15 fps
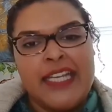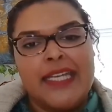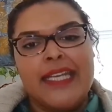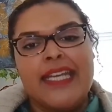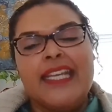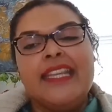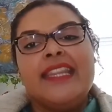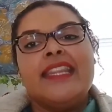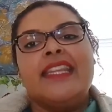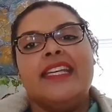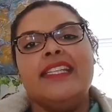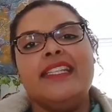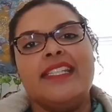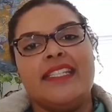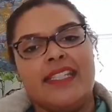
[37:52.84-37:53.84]
In
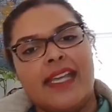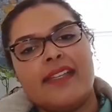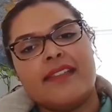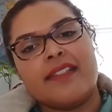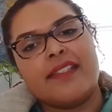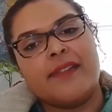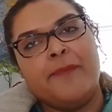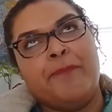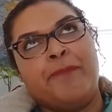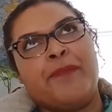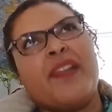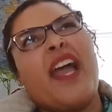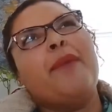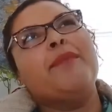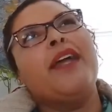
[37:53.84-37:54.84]
this sense,
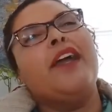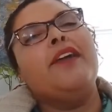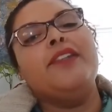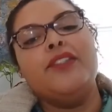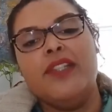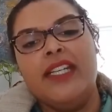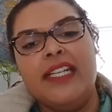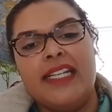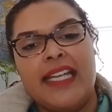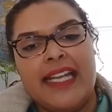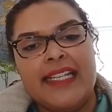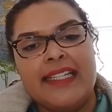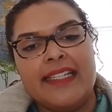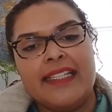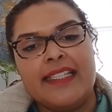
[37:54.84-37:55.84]
I'm going to
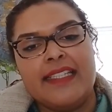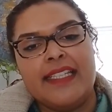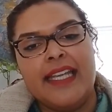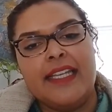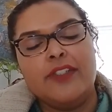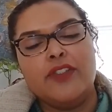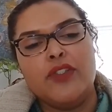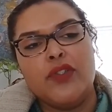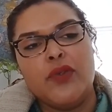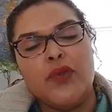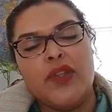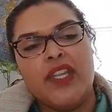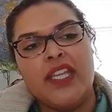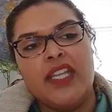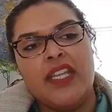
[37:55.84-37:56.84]
relate this into
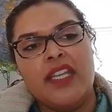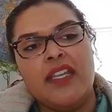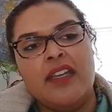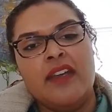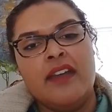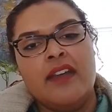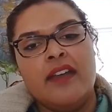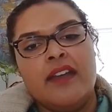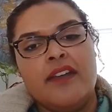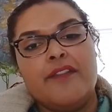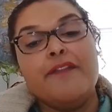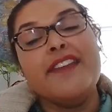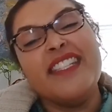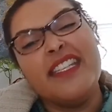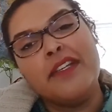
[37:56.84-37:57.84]
the
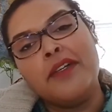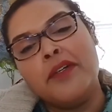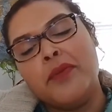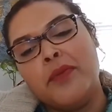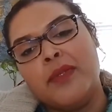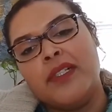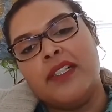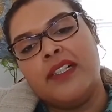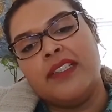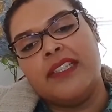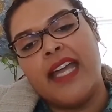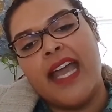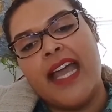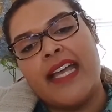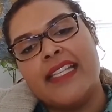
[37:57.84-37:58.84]
physical world,
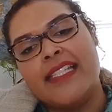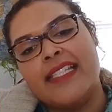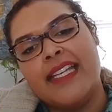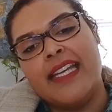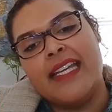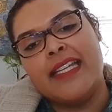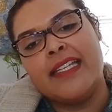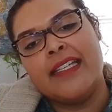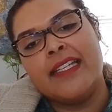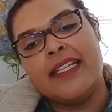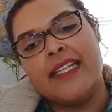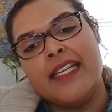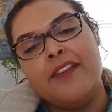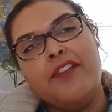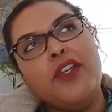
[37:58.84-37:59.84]
as in
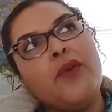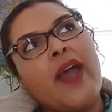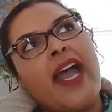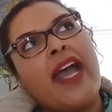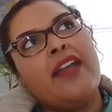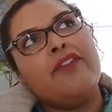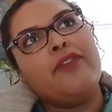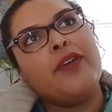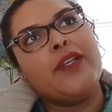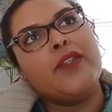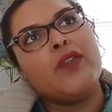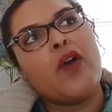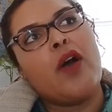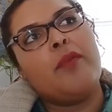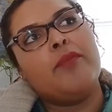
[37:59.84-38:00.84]
if you had, for
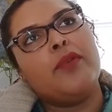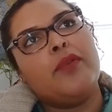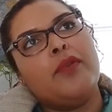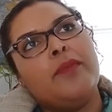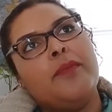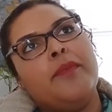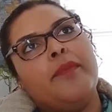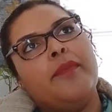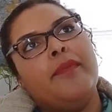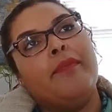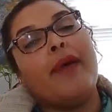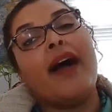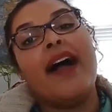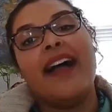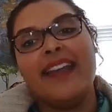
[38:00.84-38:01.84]
example,
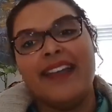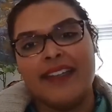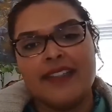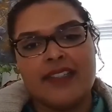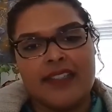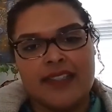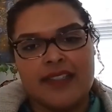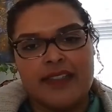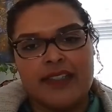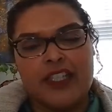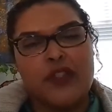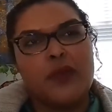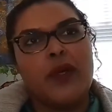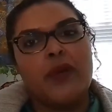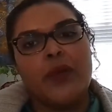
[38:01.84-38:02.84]
buyers that
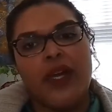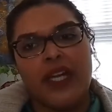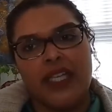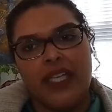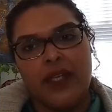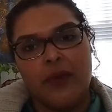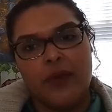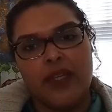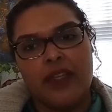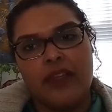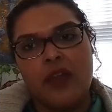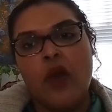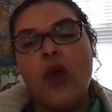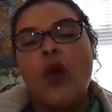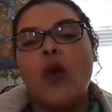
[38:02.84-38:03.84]
you were working with
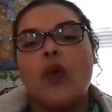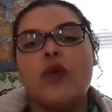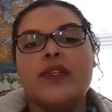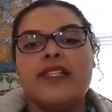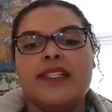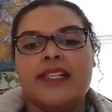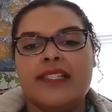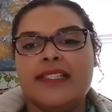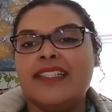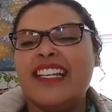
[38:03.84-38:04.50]
or certain